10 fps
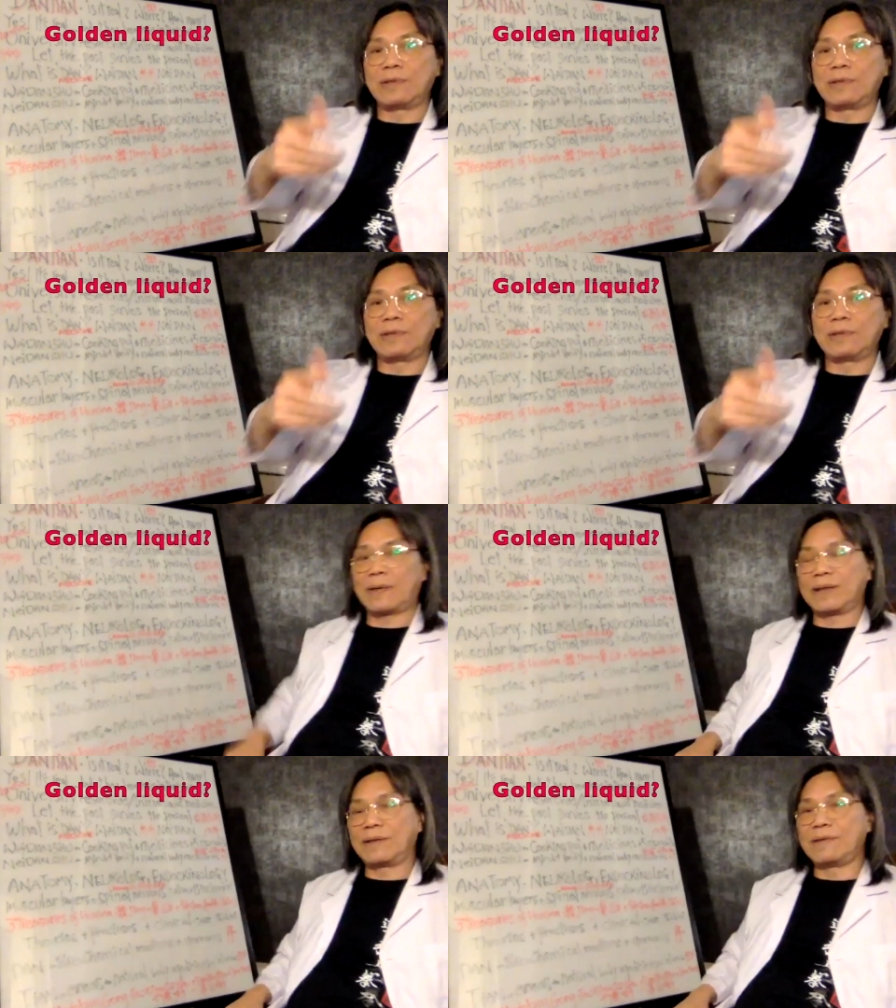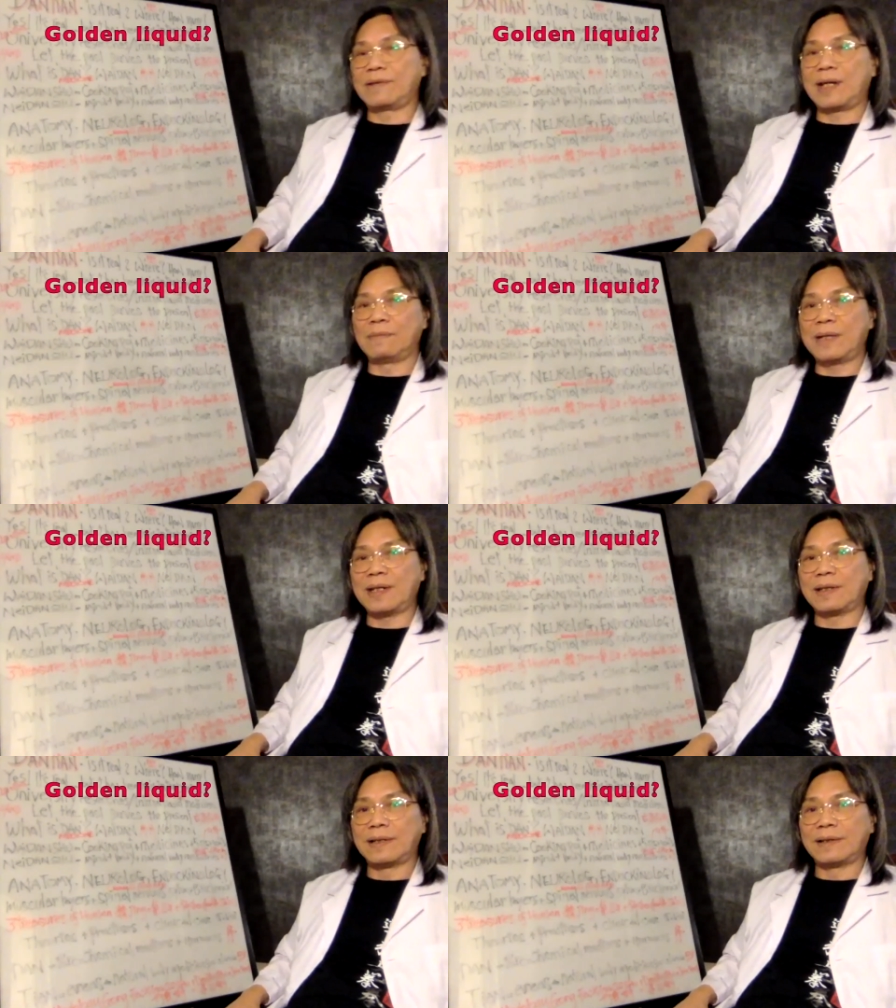liquid? You tell me.
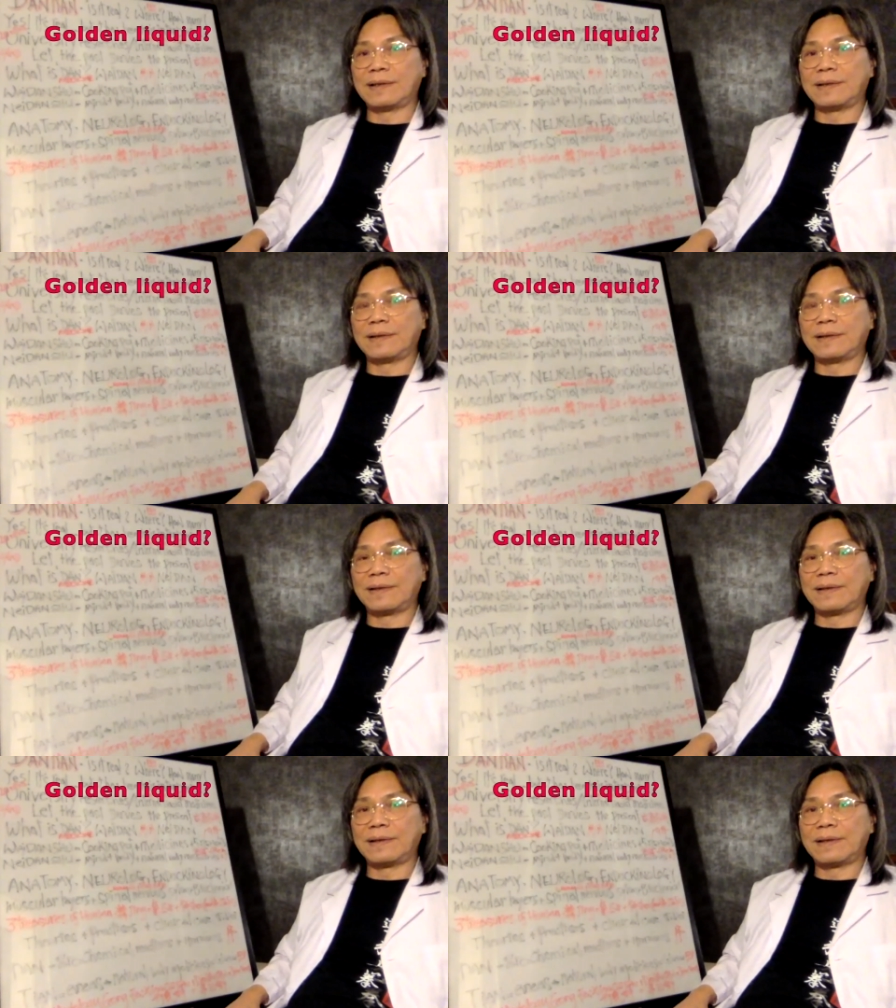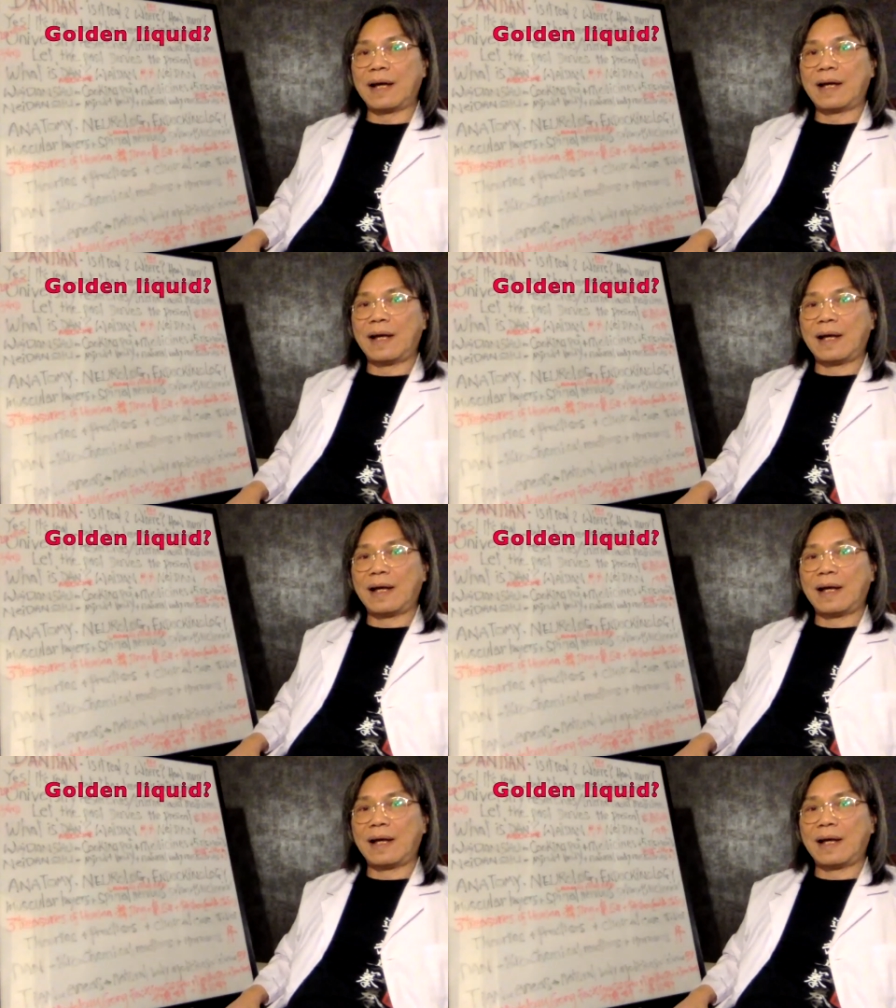Huh?